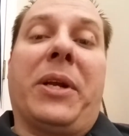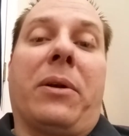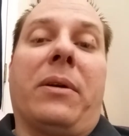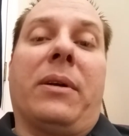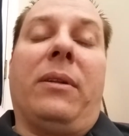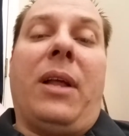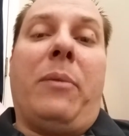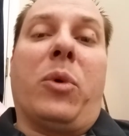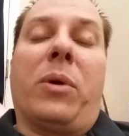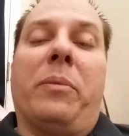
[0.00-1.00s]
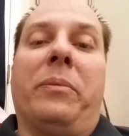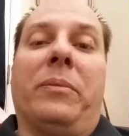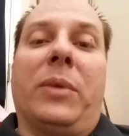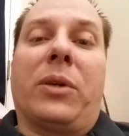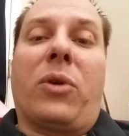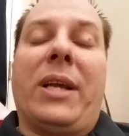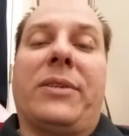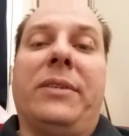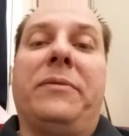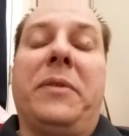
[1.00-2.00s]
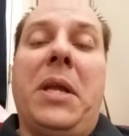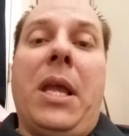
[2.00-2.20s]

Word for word: bigger and a lot more aggressive.